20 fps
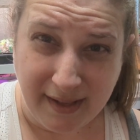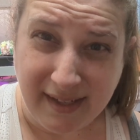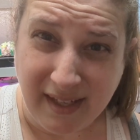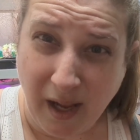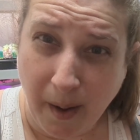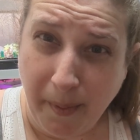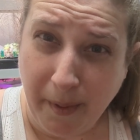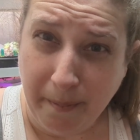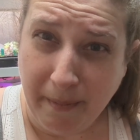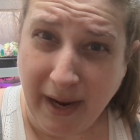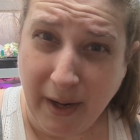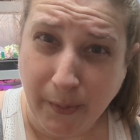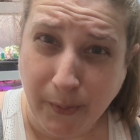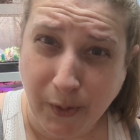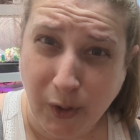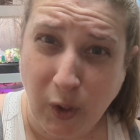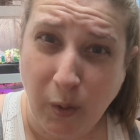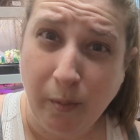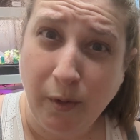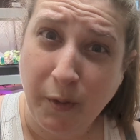ones up in my
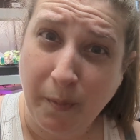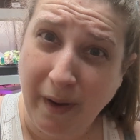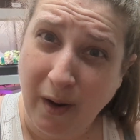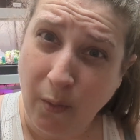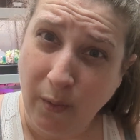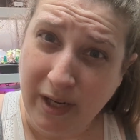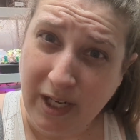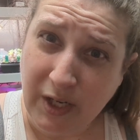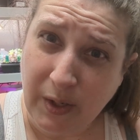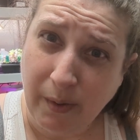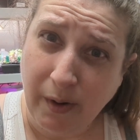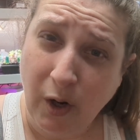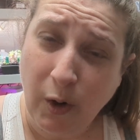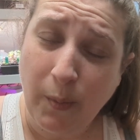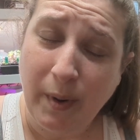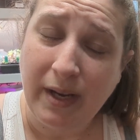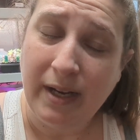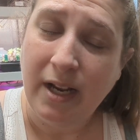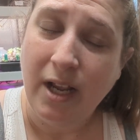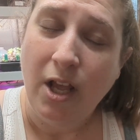room with my window
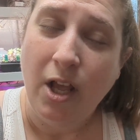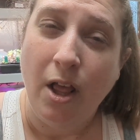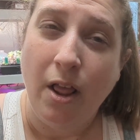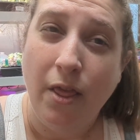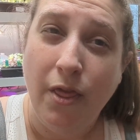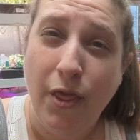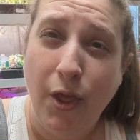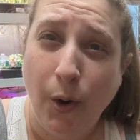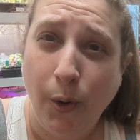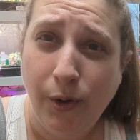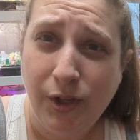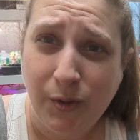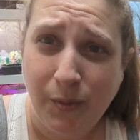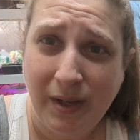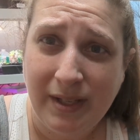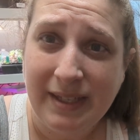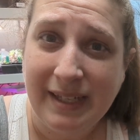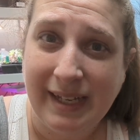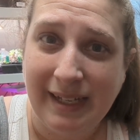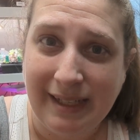open, those
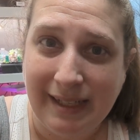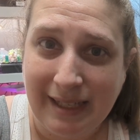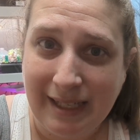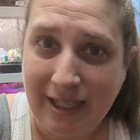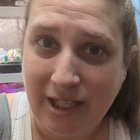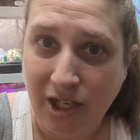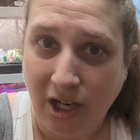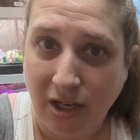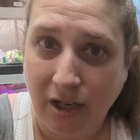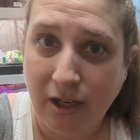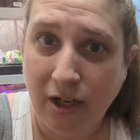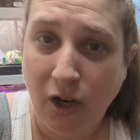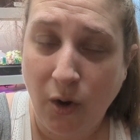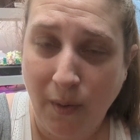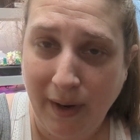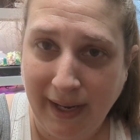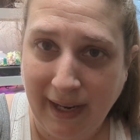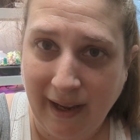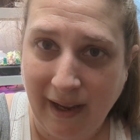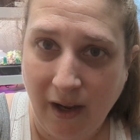ones can start
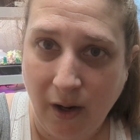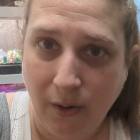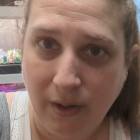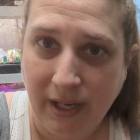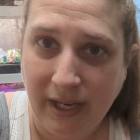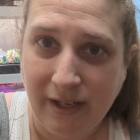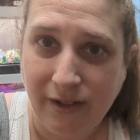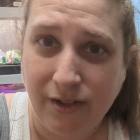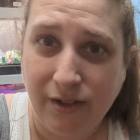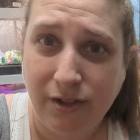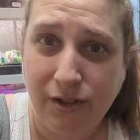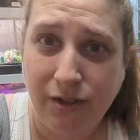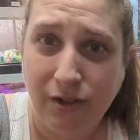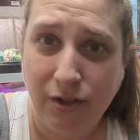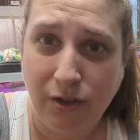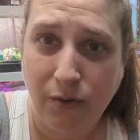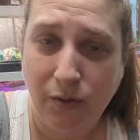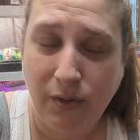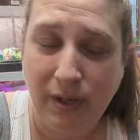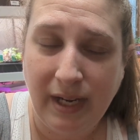going out as
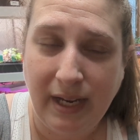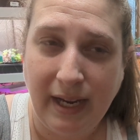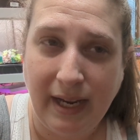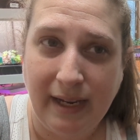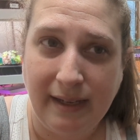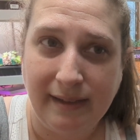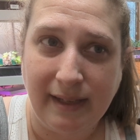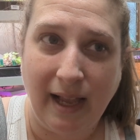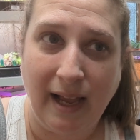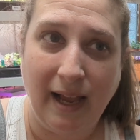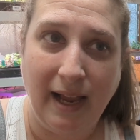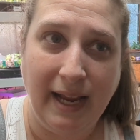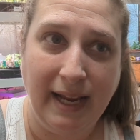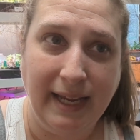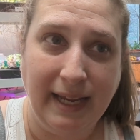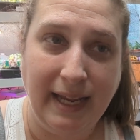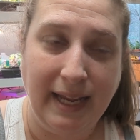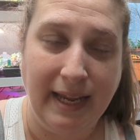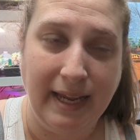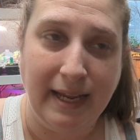soon as I
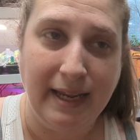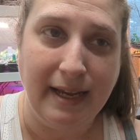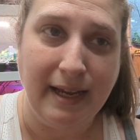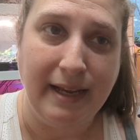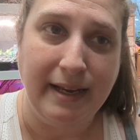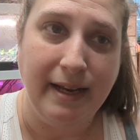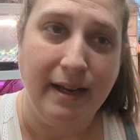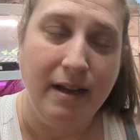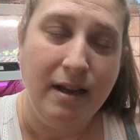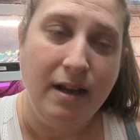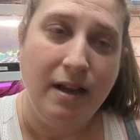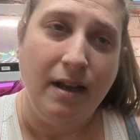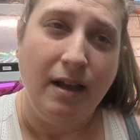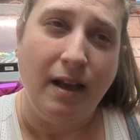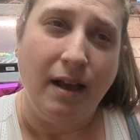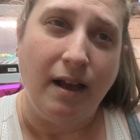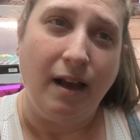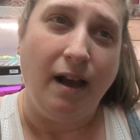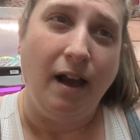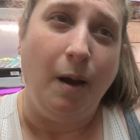can
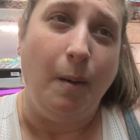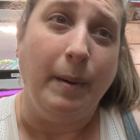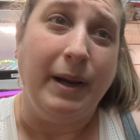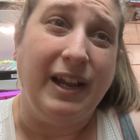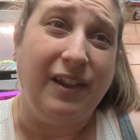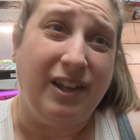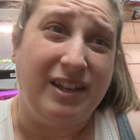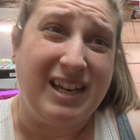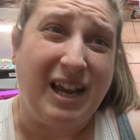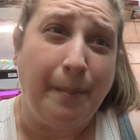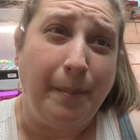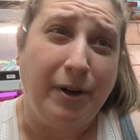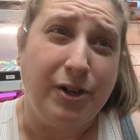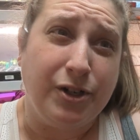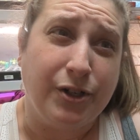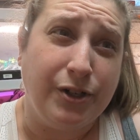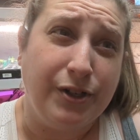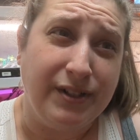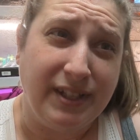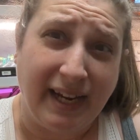um, get the
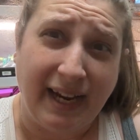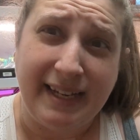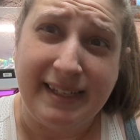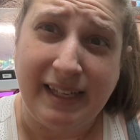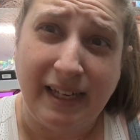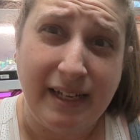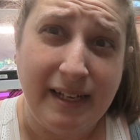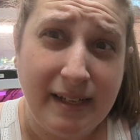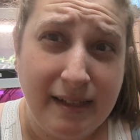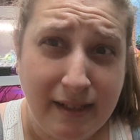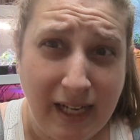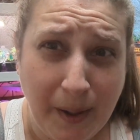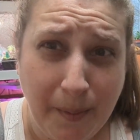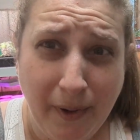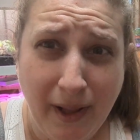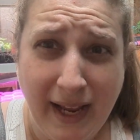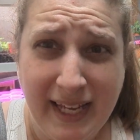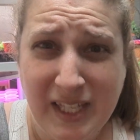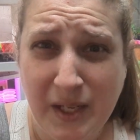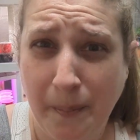temperatures, like I said, to
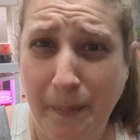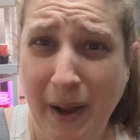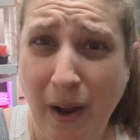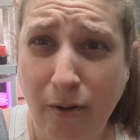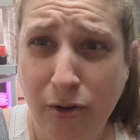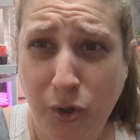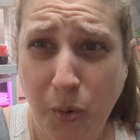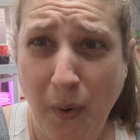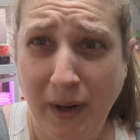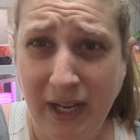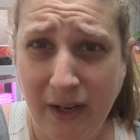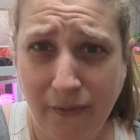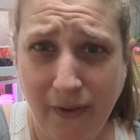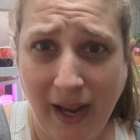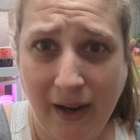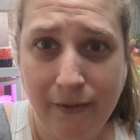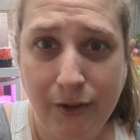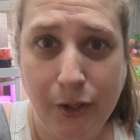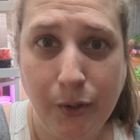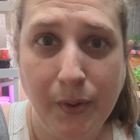stabilize about
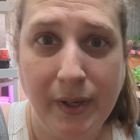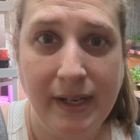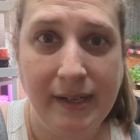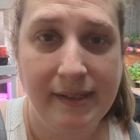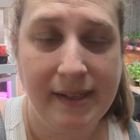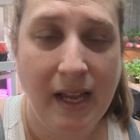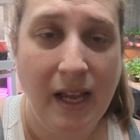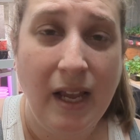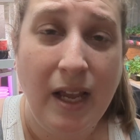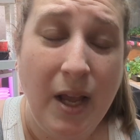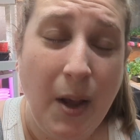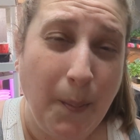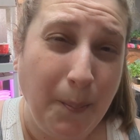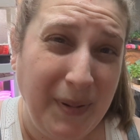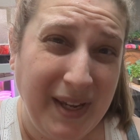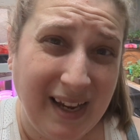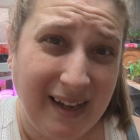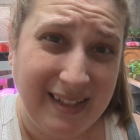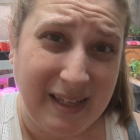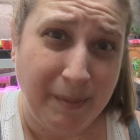25 degrees
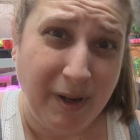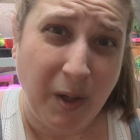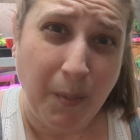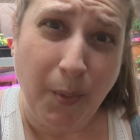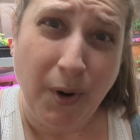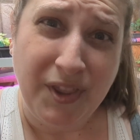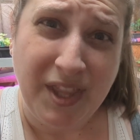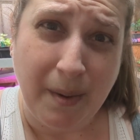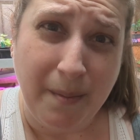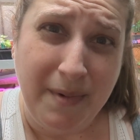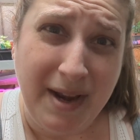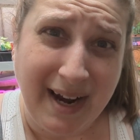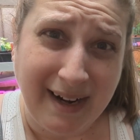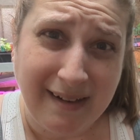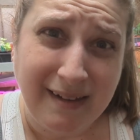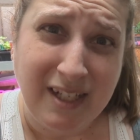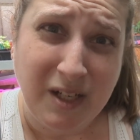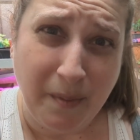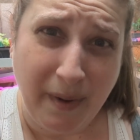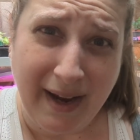because I'm gonna put them
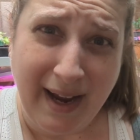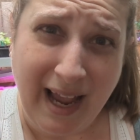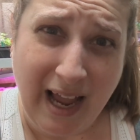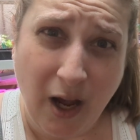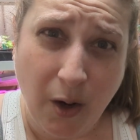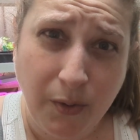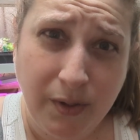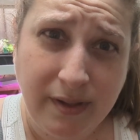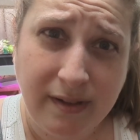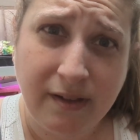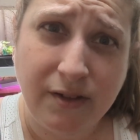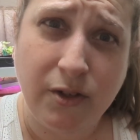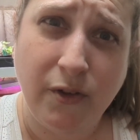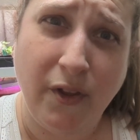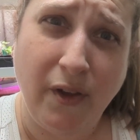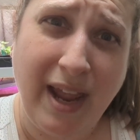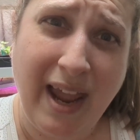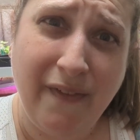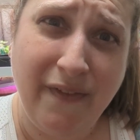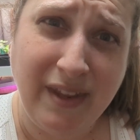next to my house so
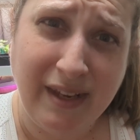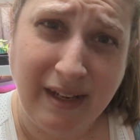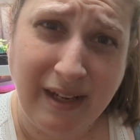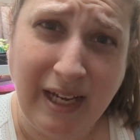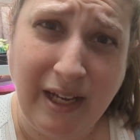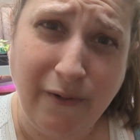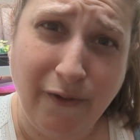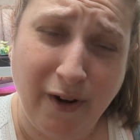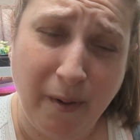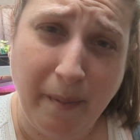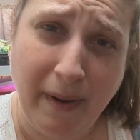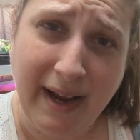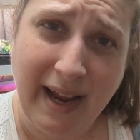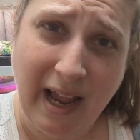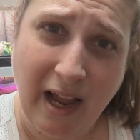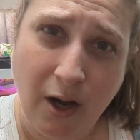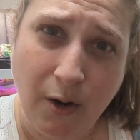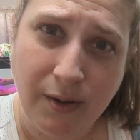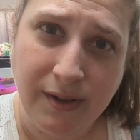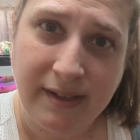they'll have the heat from my
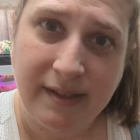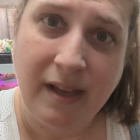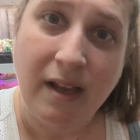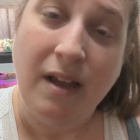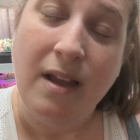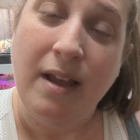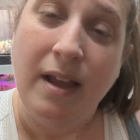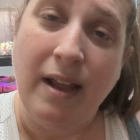house